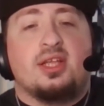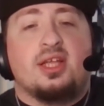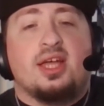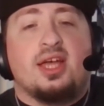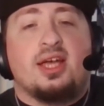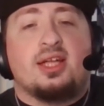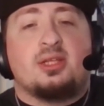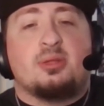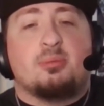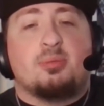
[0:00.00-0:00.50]

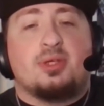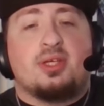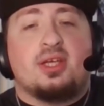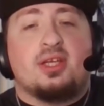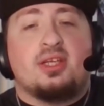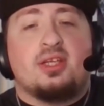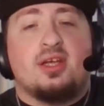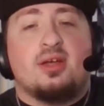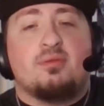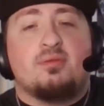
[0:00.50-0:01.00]
At the
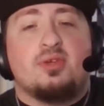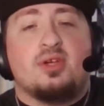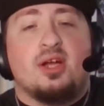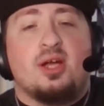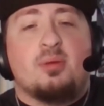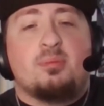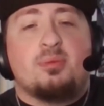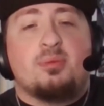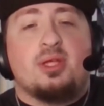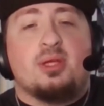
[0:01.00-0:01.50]
beginning of your
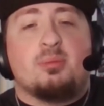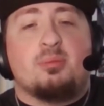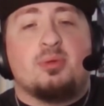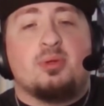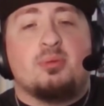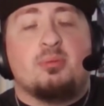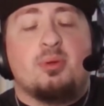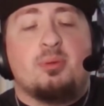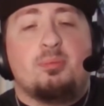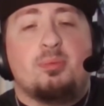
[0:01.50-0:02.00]
upkeep, you
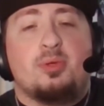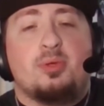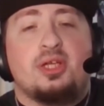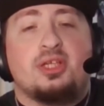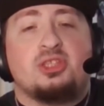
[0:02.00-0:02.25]
may put a